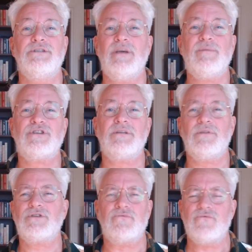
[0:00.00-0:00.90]
Jemisin
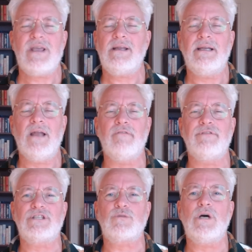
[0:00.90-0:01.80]
must really love
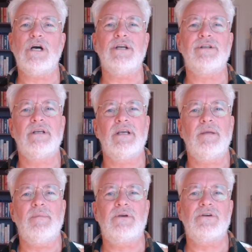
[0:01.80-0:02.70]
this word
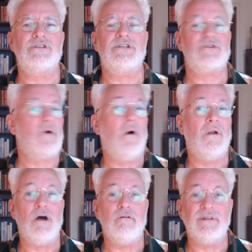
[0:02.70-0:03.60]
because it's
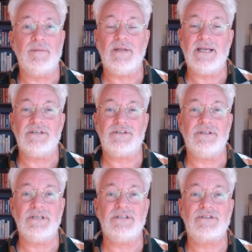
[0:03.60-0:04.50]
all over the place in
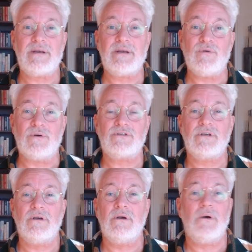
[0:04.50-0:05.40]
these three books,
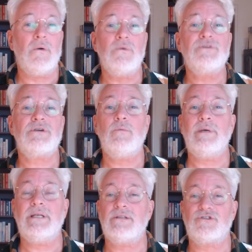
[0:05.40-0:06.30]
also
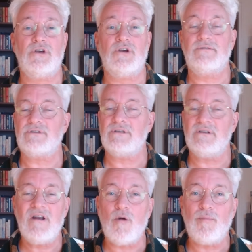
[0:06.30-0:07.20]
when it serves
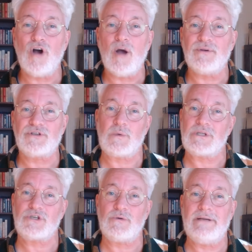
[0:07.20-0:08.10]
no purpose
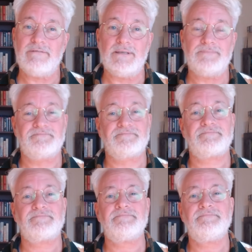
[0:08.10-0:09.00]
whatsoever.
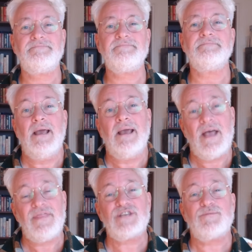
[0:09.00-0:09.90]

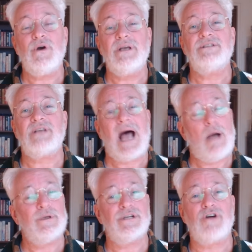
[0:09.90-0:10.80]
At this point, I
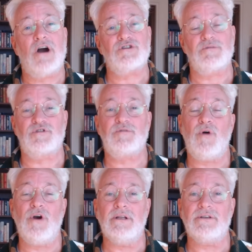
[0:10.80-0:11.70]
want to talk some
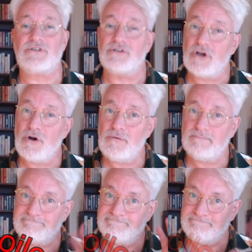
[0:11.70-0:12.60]
spoilers. So,
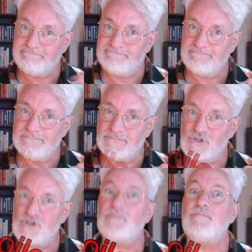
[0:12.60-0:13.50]

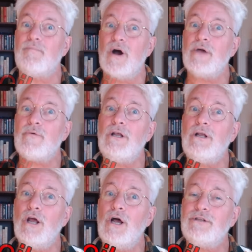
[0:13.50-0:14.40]
spoiler
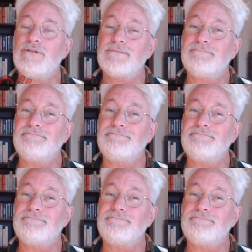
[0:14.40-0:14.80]
alert!